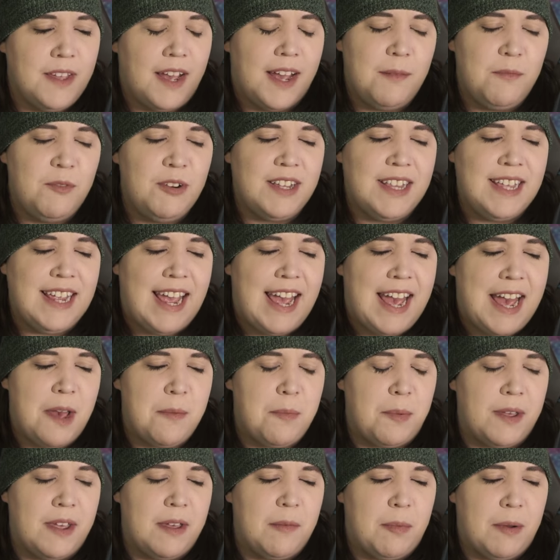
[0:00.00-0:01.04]
I'm really
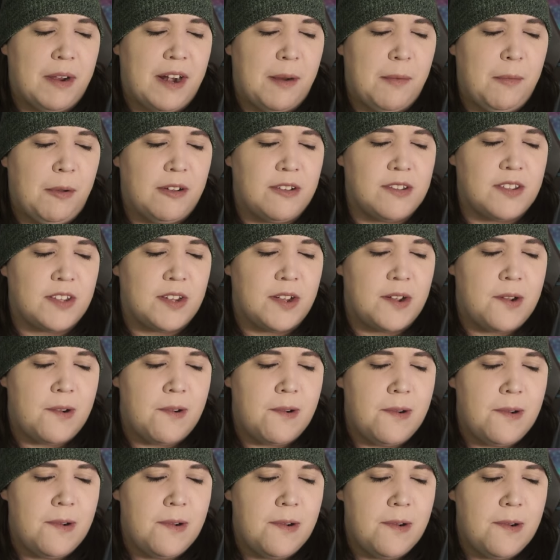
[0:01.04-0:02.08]
happy, but I'm
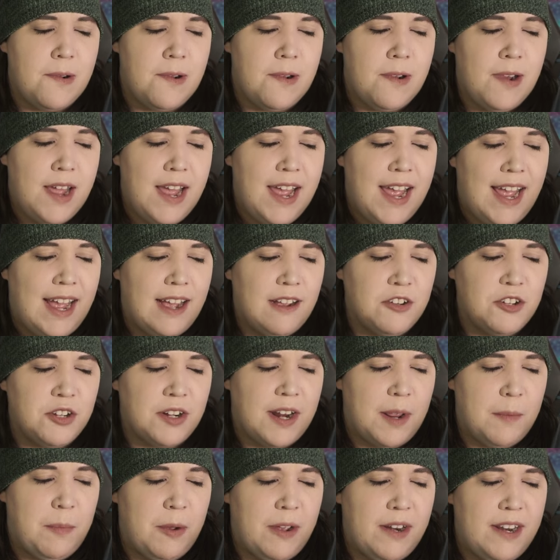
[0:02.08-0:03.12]
also... how
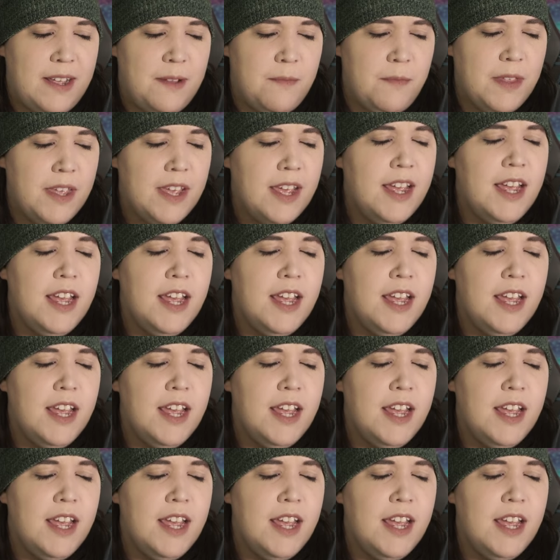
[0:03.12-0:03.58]
should I put it?